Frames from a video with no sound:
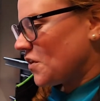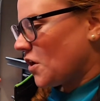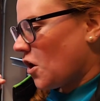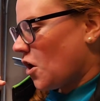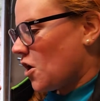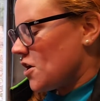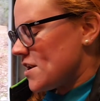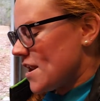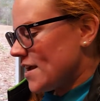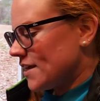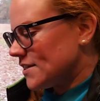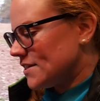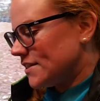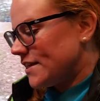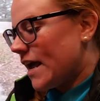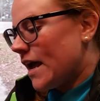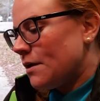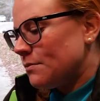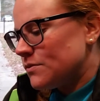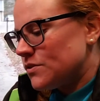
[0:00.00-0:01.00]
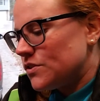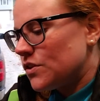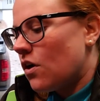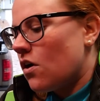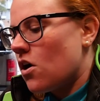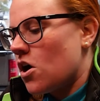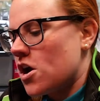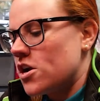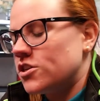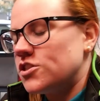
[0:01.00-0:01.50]
our next steps
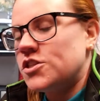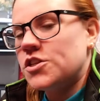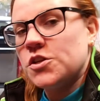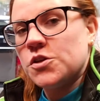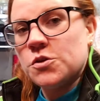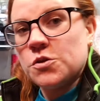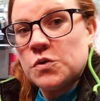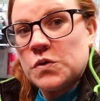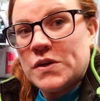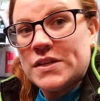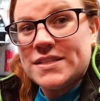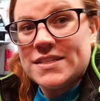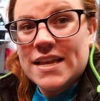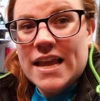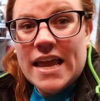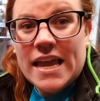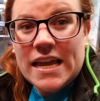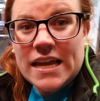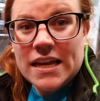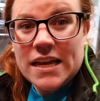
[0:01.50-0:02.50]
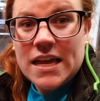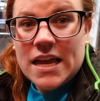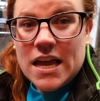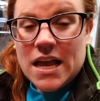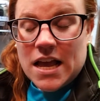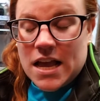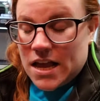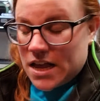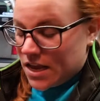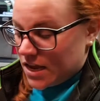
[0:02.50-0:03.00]
are to take
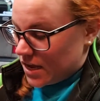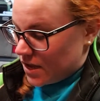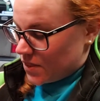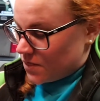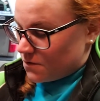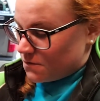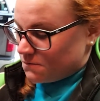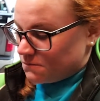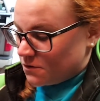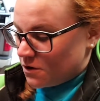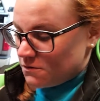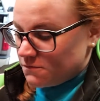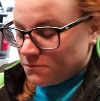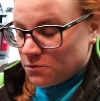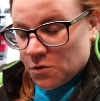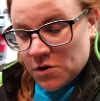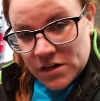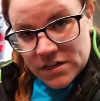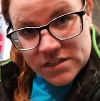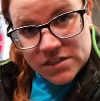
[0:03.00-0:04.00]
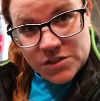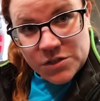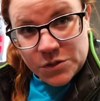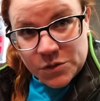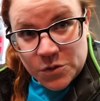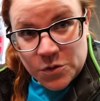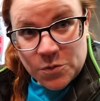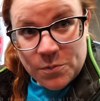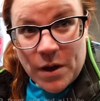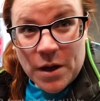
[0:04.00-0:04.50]
the front forks
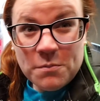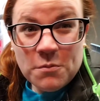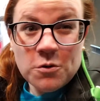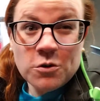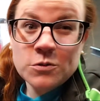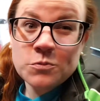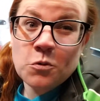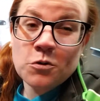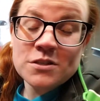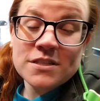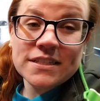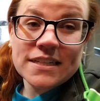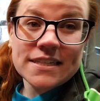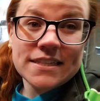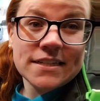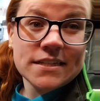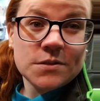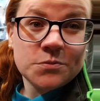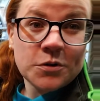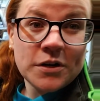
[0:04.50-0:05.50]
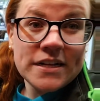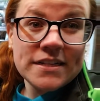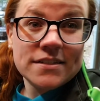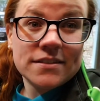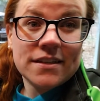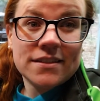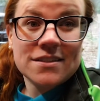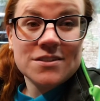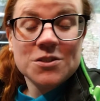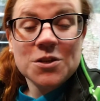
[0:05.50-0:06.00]
to Mountain Motorsports in Lithia Springs and
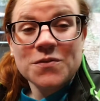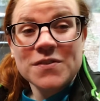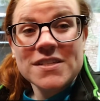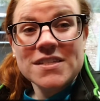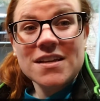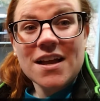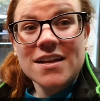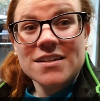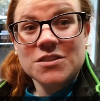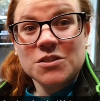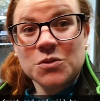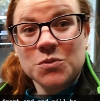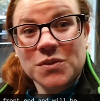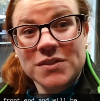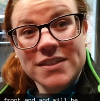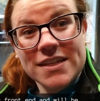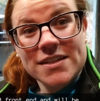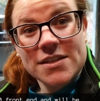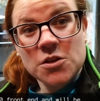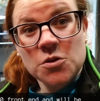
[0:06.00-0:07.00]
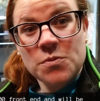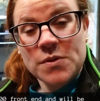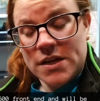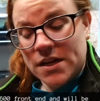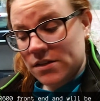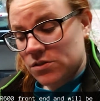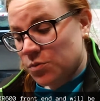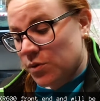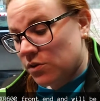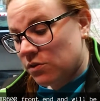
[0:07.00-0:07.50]
let the service guys do what they do,
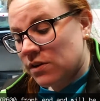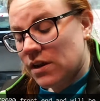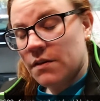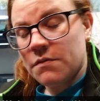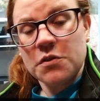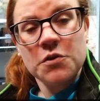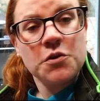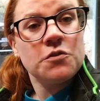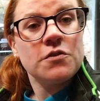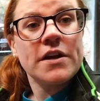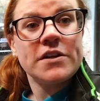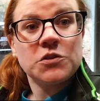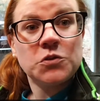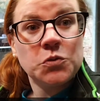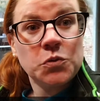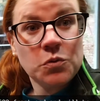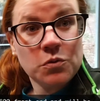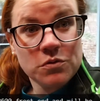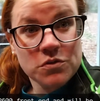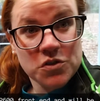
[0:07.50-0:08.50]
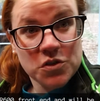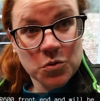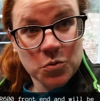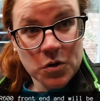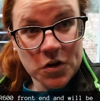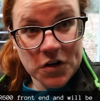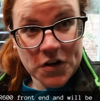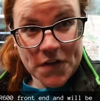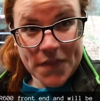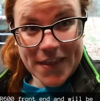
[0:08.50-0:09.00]
because we don't have the correct tools to
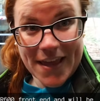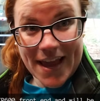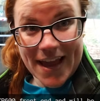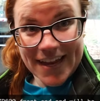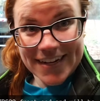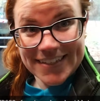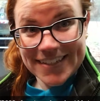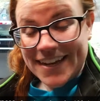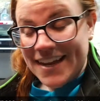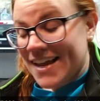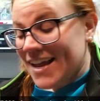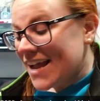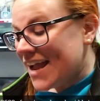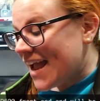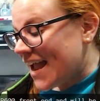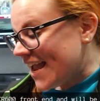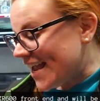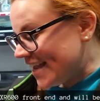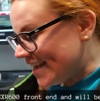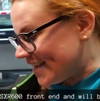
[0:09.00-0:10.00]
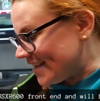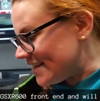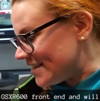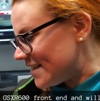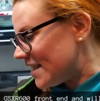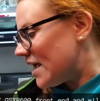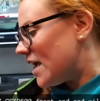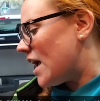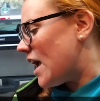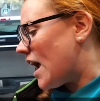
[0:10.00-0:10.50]
work on that. And
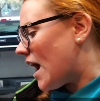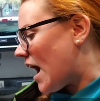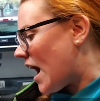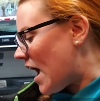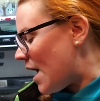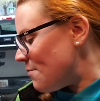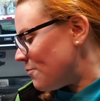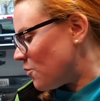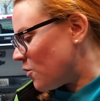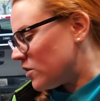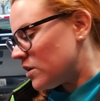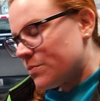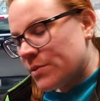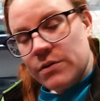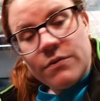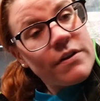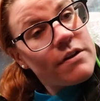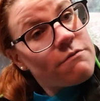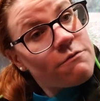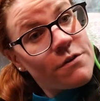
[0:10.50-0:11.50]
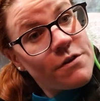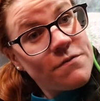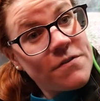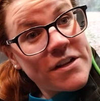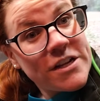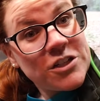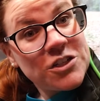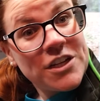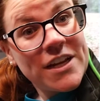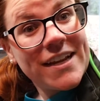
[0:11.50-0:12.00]
I'm going to be
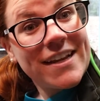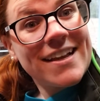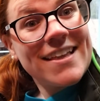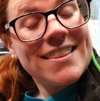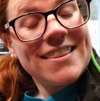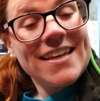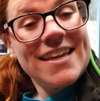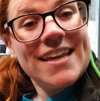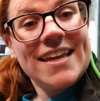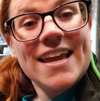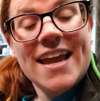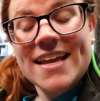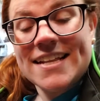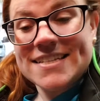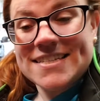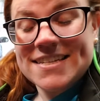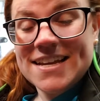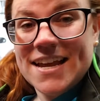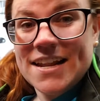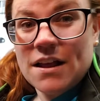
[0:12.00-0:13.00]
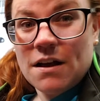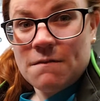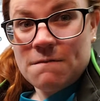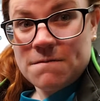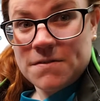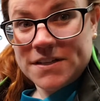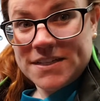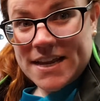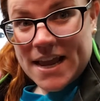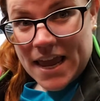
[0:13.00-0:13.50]
refinishing the inside of
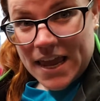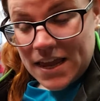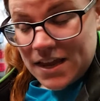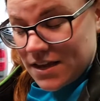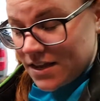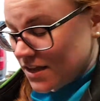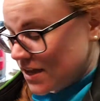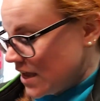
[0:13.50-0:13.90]
the tank,